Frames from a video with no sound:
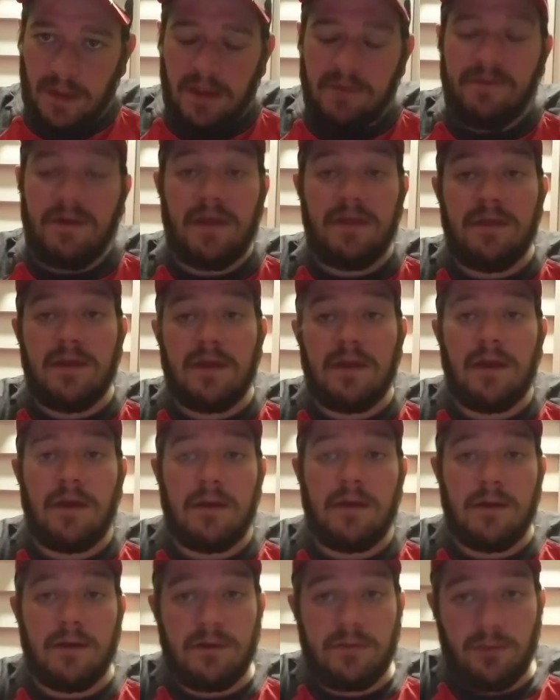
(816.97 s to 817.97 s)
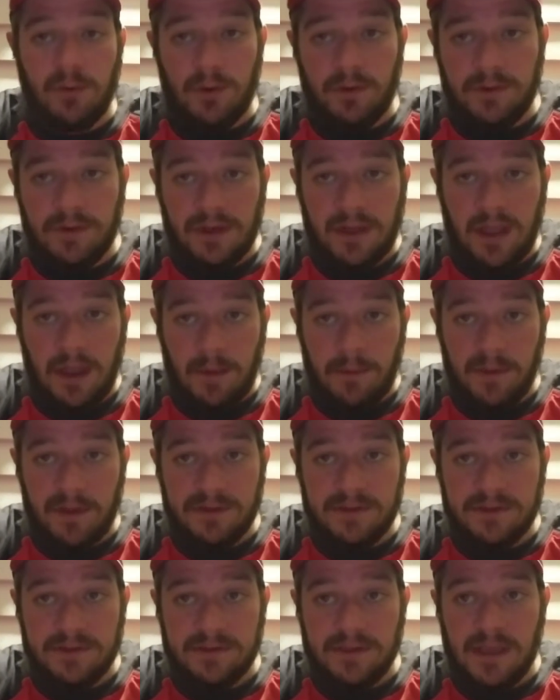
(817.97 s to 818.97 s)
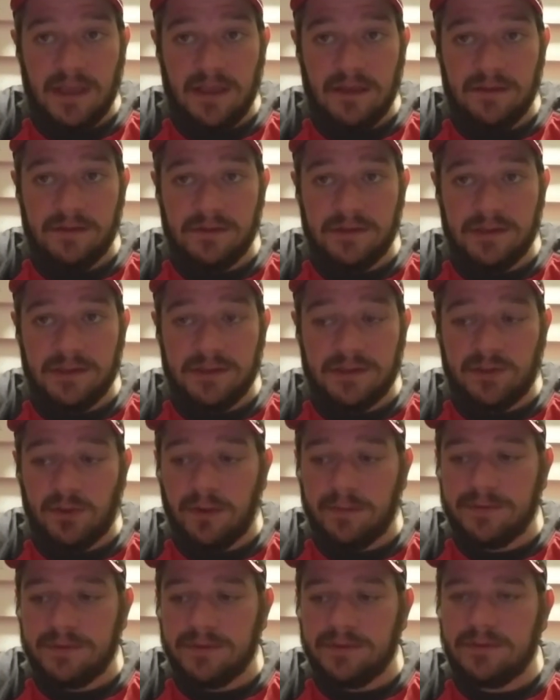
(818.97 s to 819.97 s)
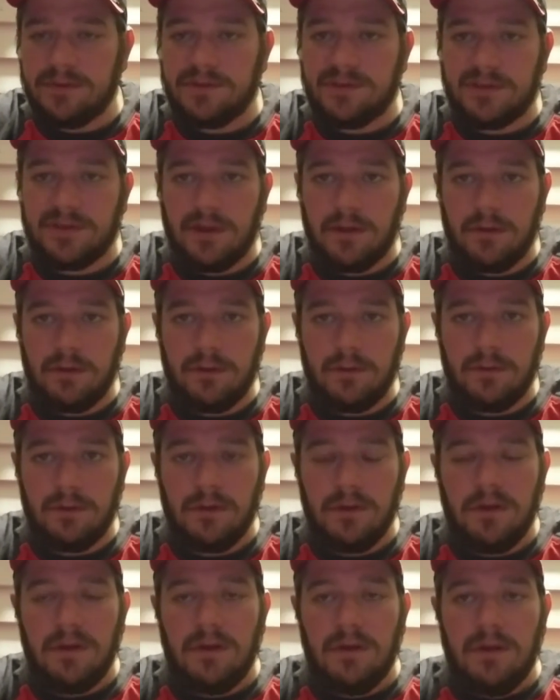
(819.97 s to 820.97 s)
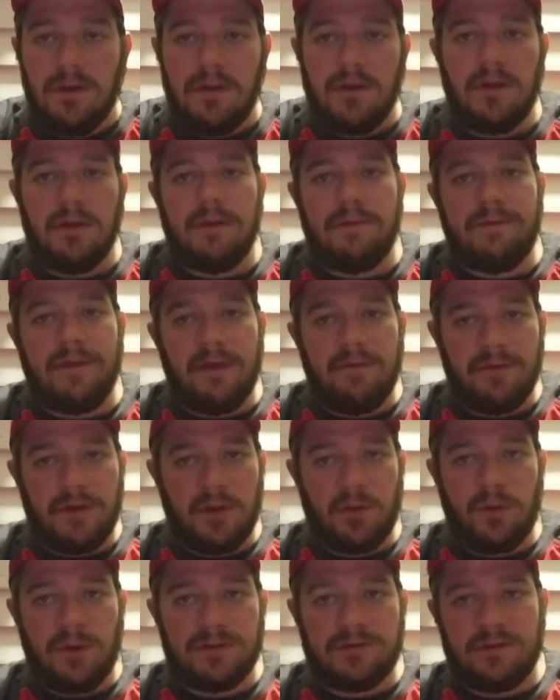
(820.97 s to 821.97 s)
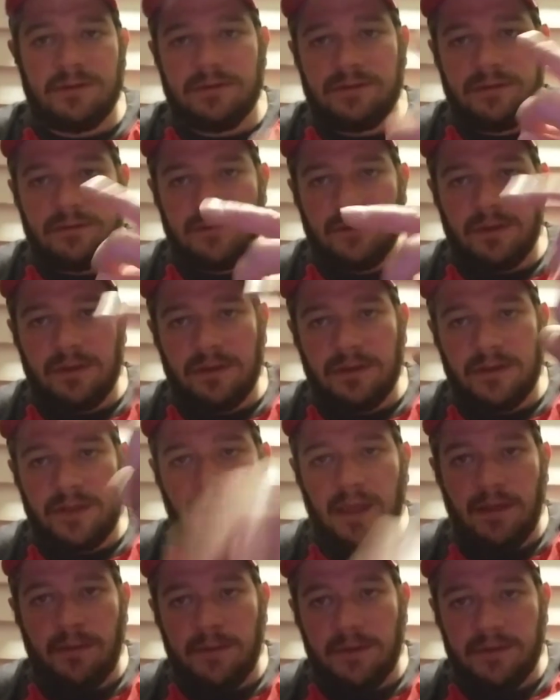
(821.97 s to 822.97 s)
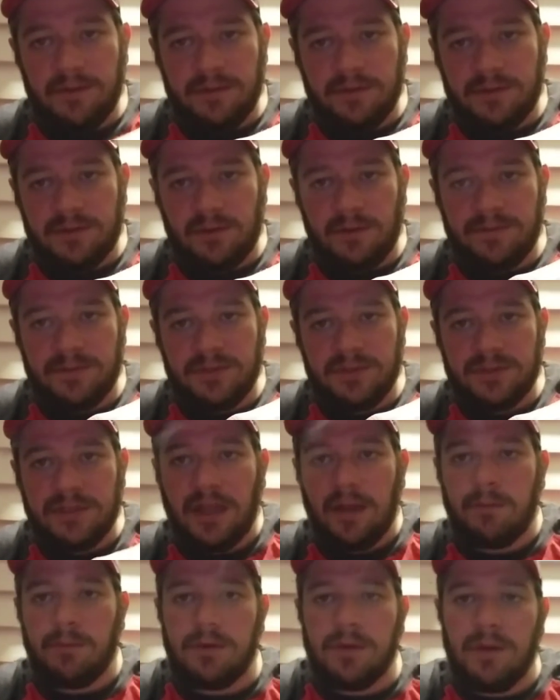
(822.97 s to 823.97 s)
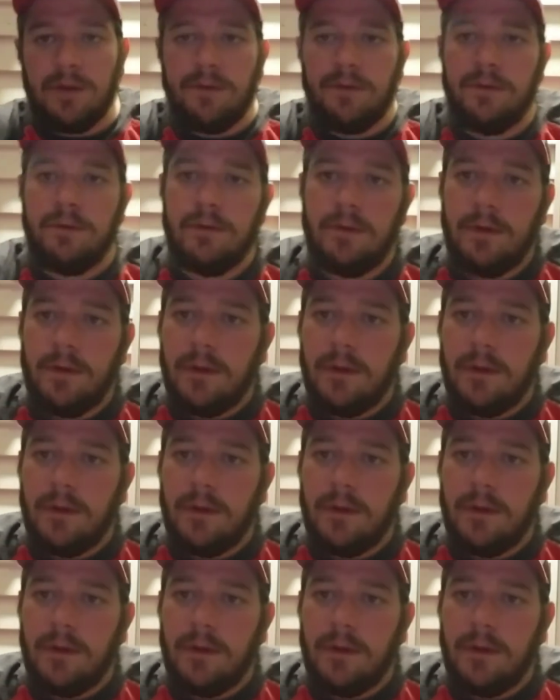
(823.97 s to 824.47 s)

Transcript: If anything, I'm going to throw it in the comments in the description. So if you have any questions, look in the comment and descriptions down below.